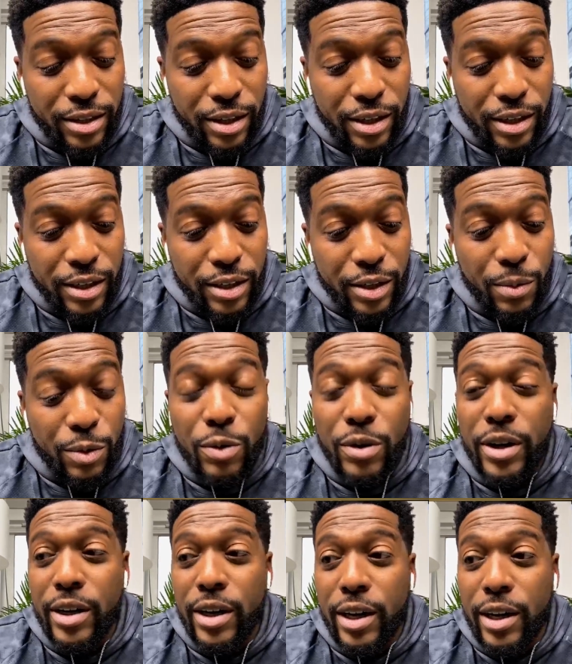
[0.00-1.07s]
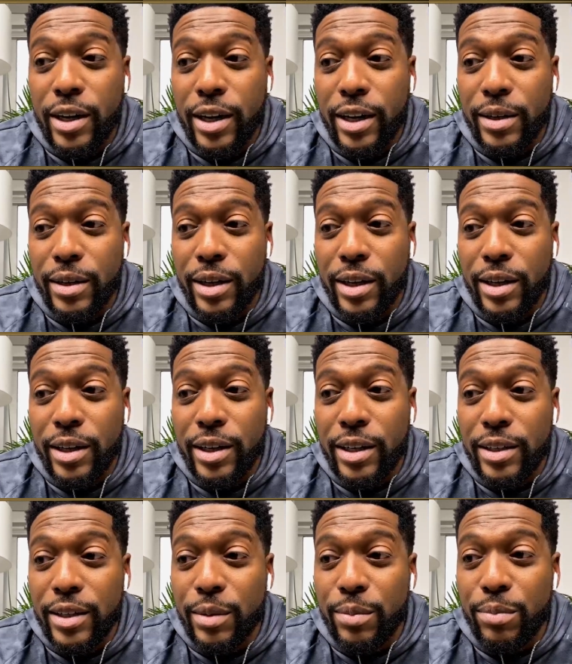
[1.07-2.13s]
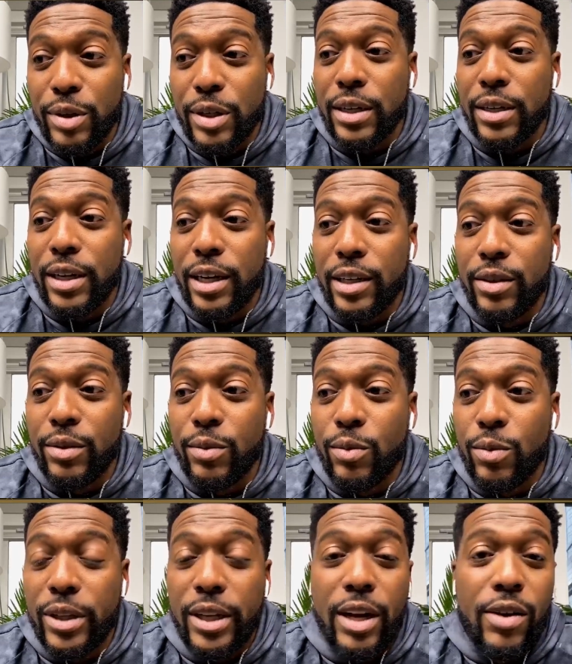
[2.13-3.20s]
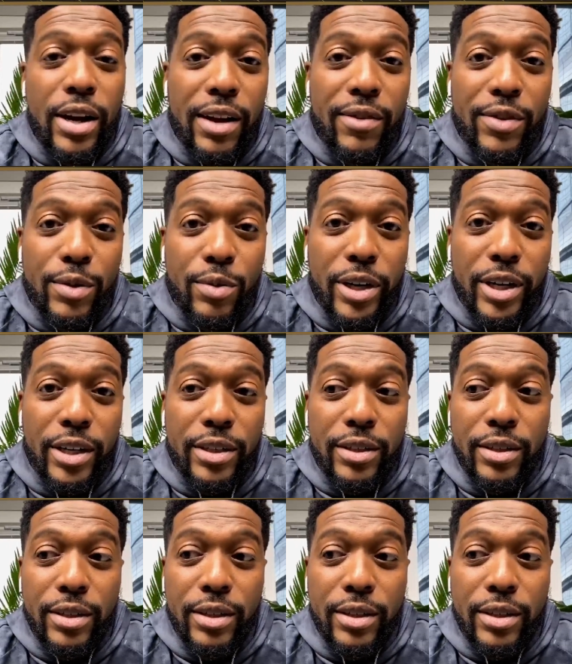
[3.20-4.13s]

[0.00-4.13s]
Uh, number one, I, I, I ended up booking that without having read